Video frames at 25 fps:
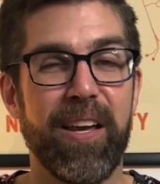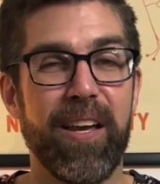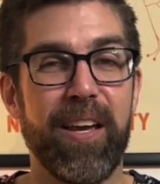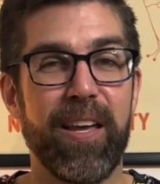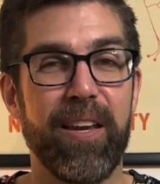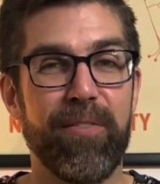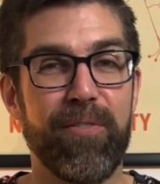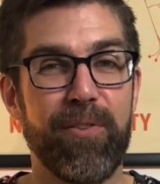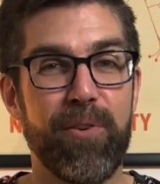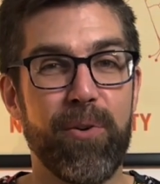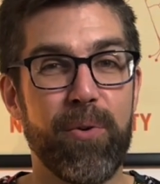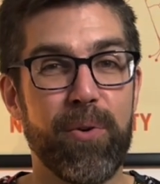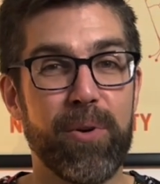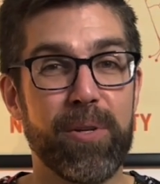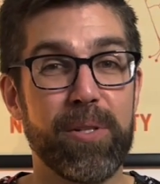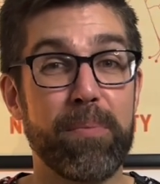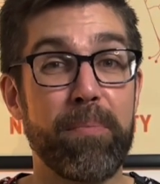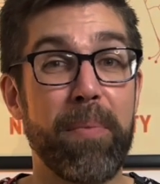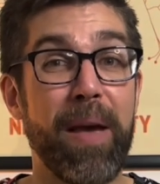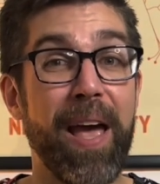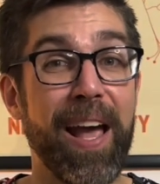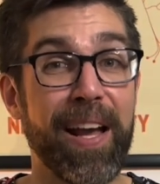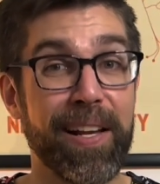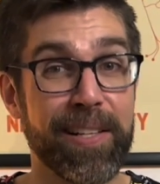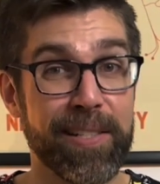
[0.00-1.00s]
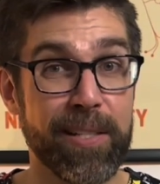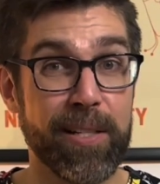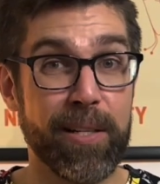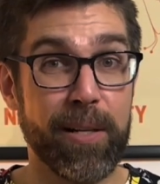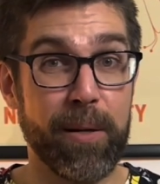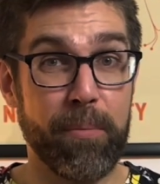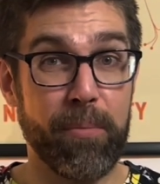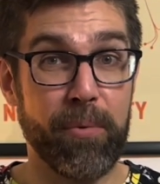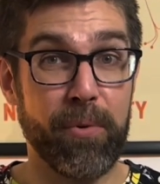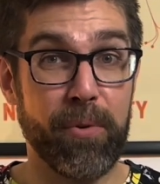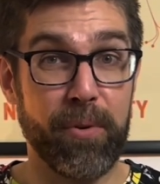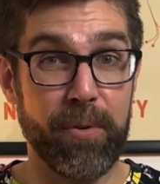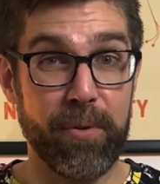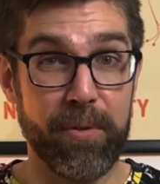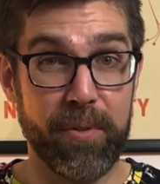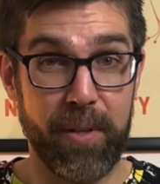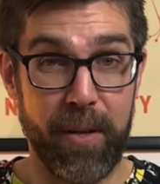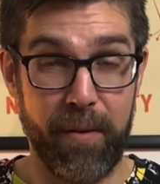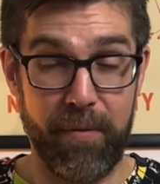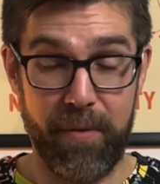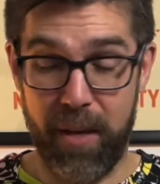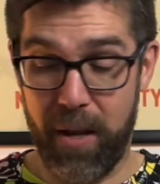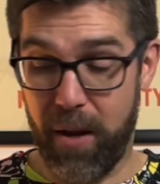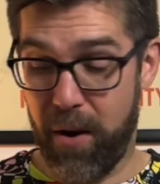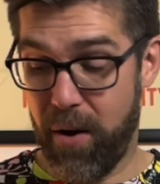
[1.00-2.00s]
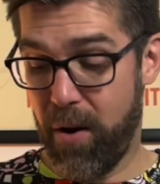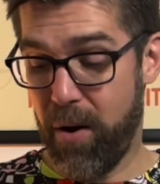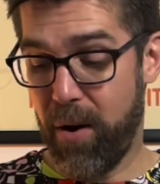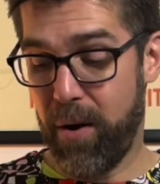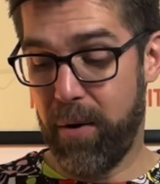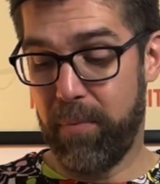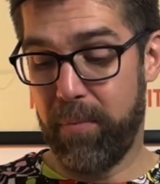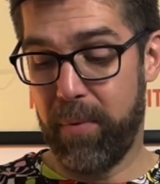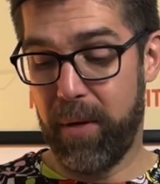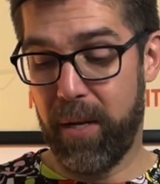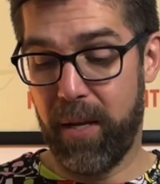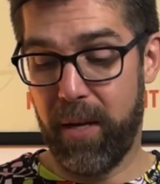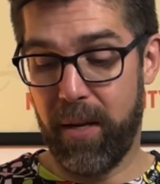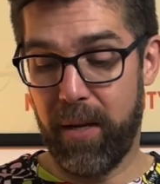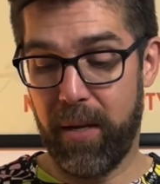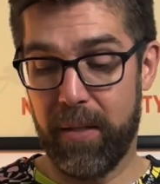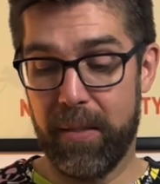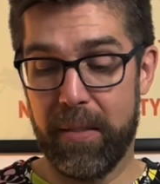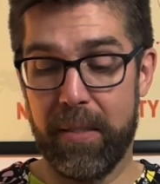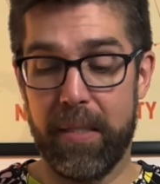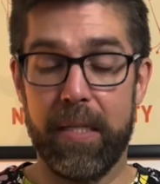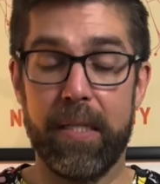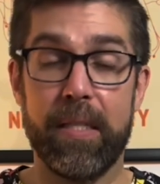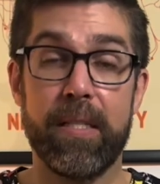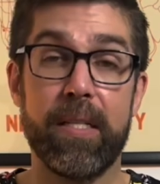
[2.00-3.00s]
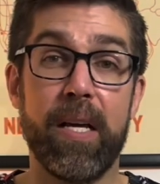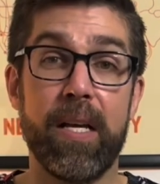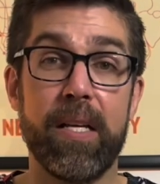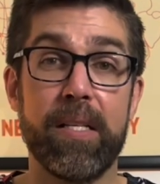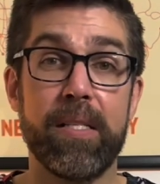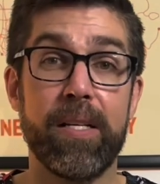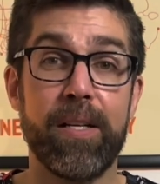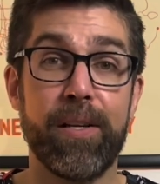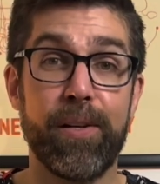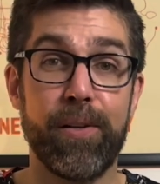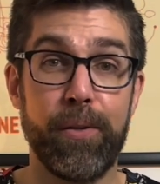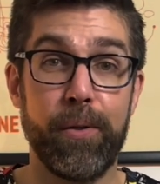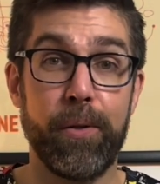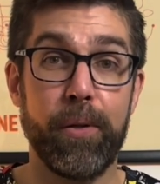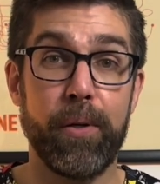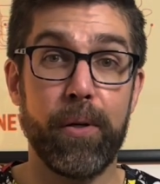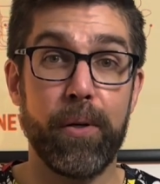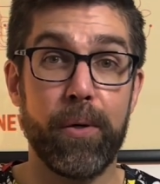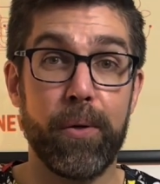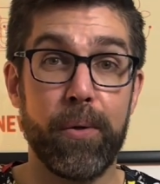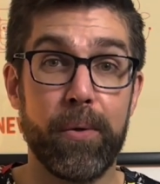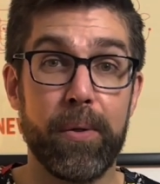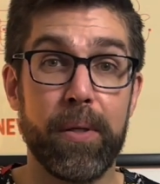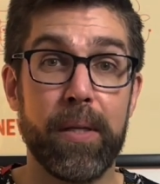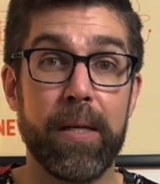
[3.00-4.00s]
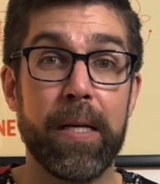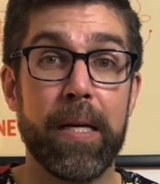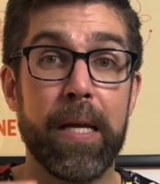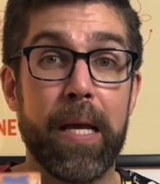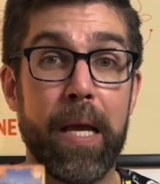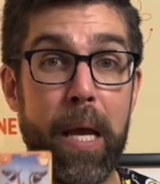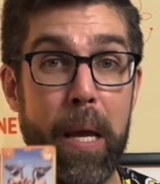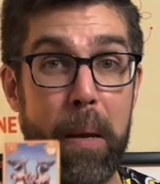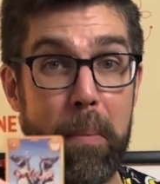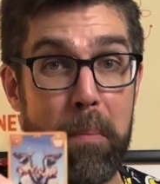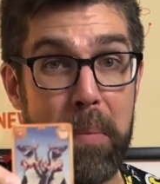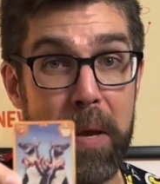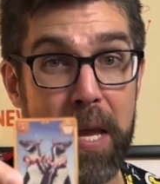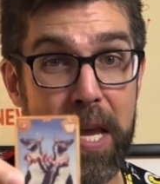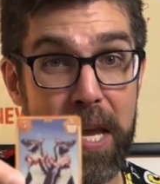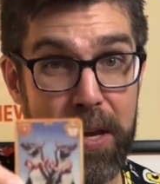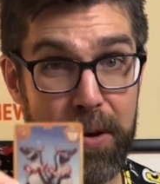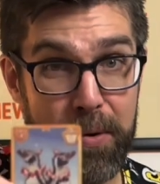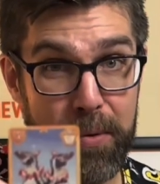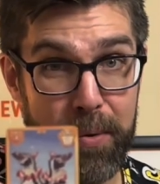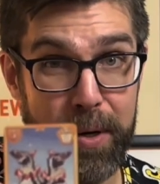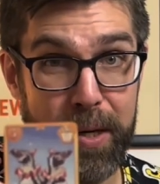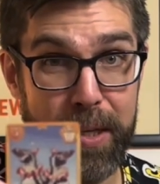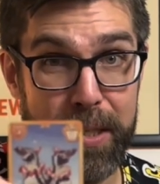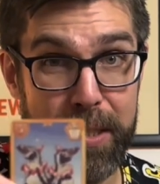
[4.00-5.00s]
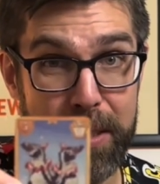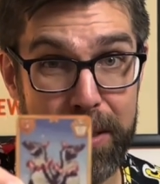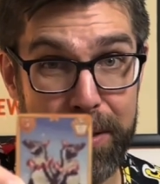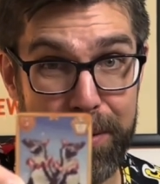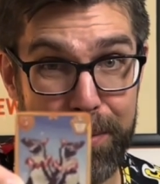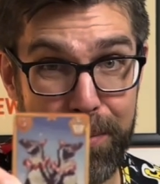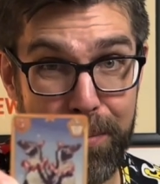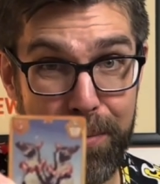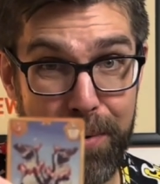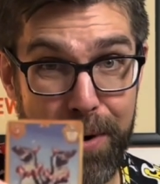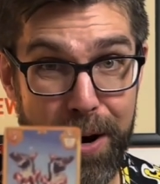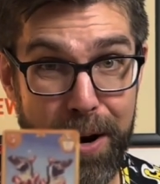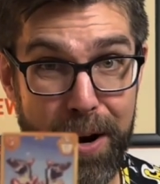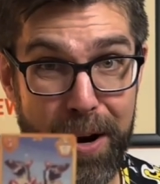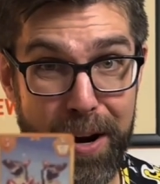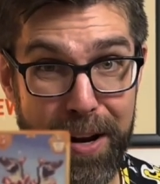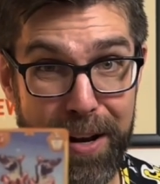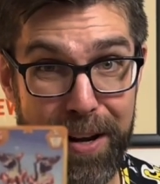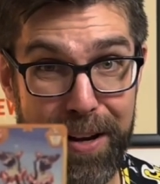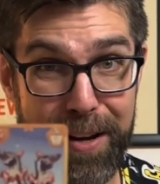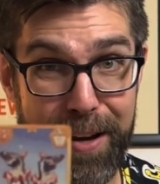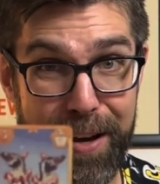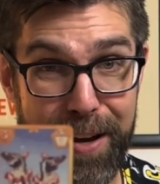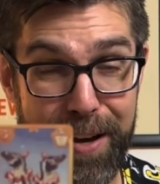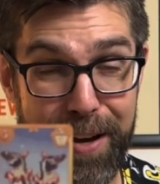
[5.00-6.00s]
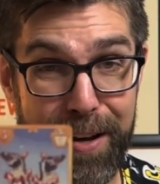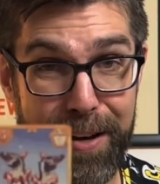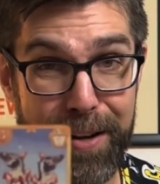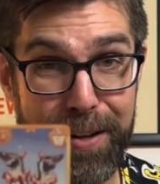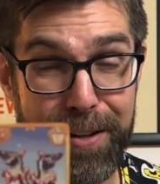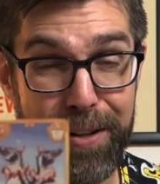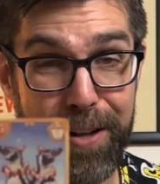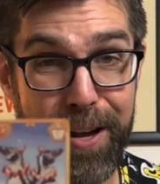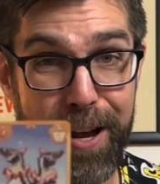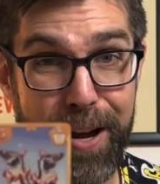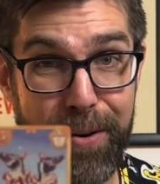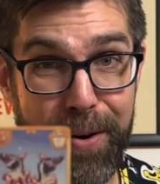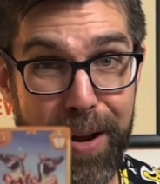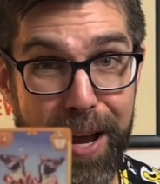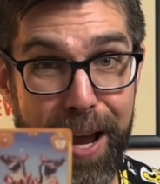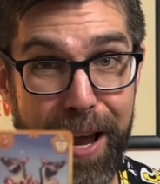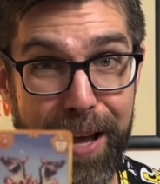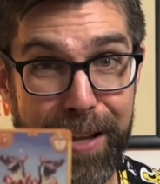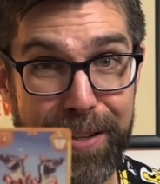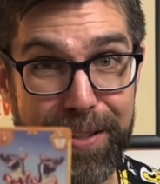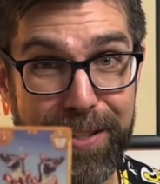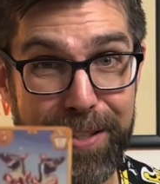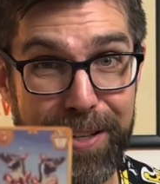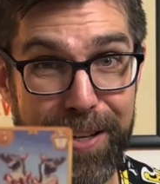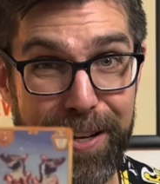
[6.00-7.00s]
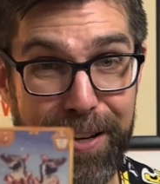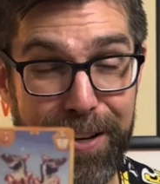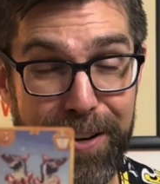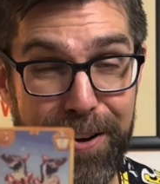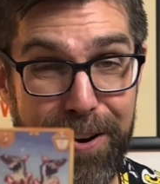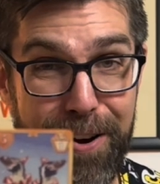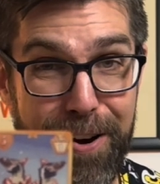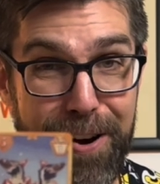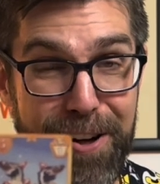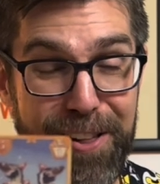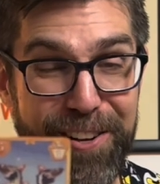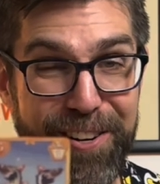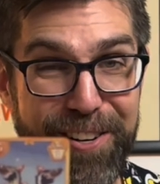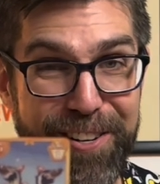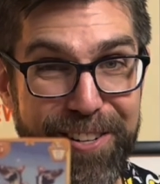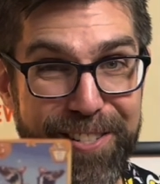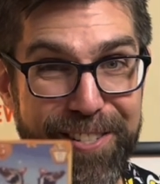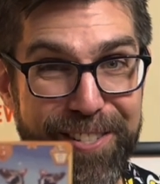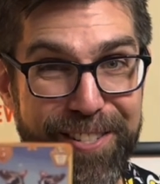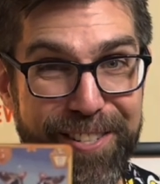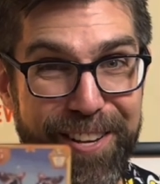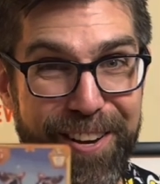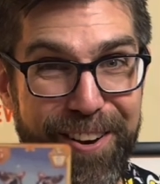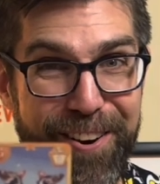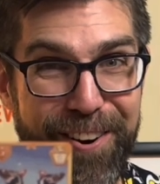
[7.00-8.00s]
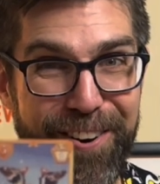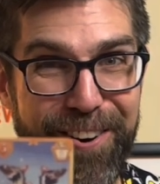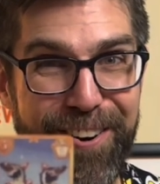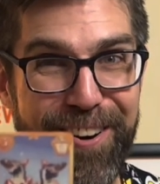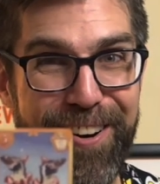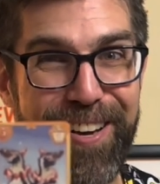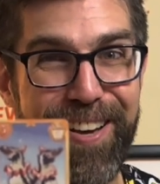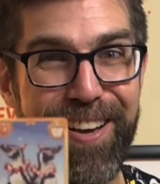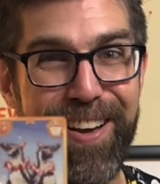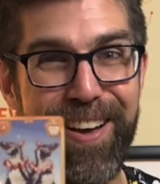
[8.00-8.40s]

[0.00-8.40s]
And of course, Paxton approves of the art because it does include penguins wearing clown hats and collars. So